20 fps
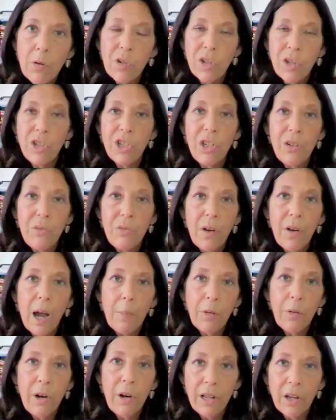was a chief
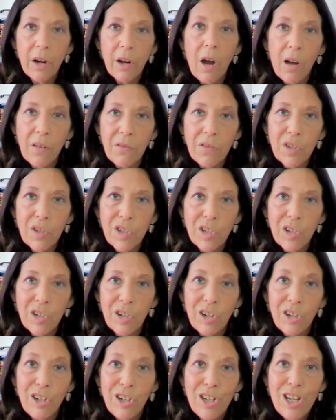operating
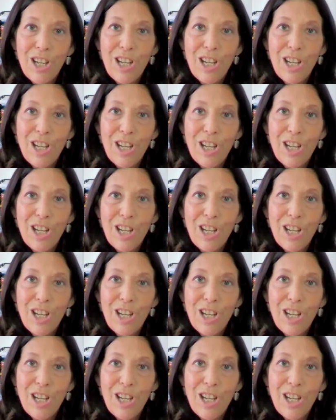officer